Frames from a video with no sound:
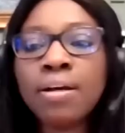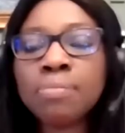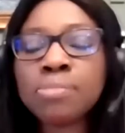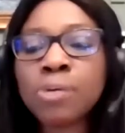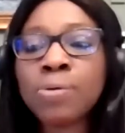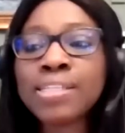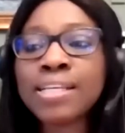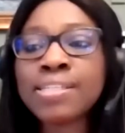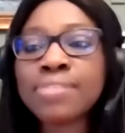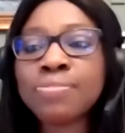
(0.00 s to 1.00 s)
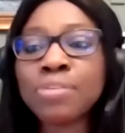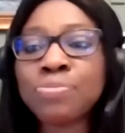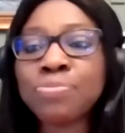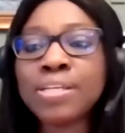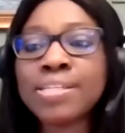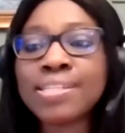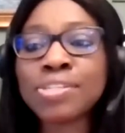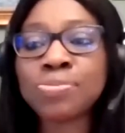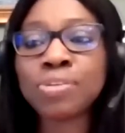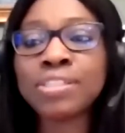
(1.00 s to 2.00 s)
Someone says this, the fee
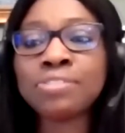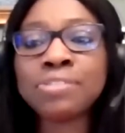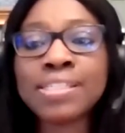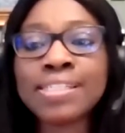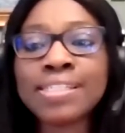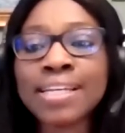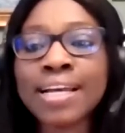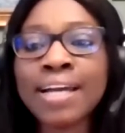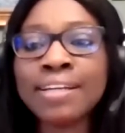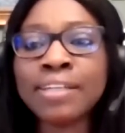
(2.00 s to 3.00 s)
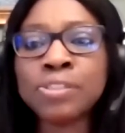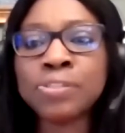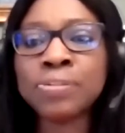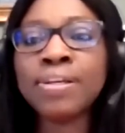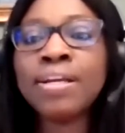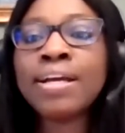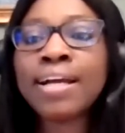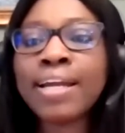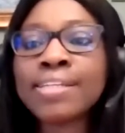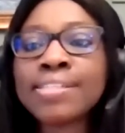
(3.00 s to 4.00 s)
is 643 cedis in Ghana. Are you sure?
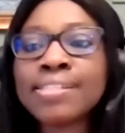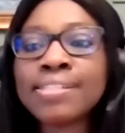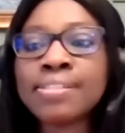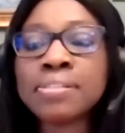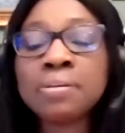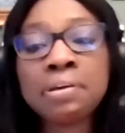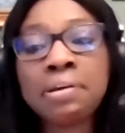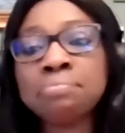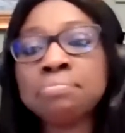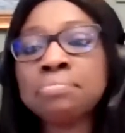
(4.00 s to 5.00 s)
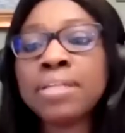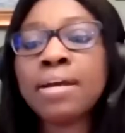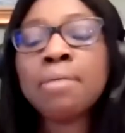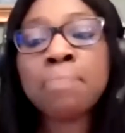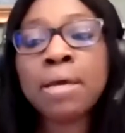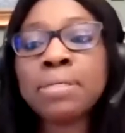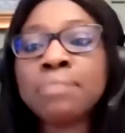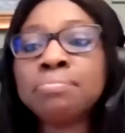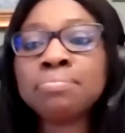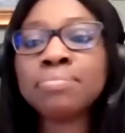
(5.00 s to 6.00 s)
Ghana cedis. Okay.
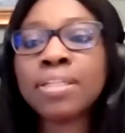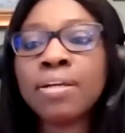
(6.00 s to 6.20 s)
Maybe.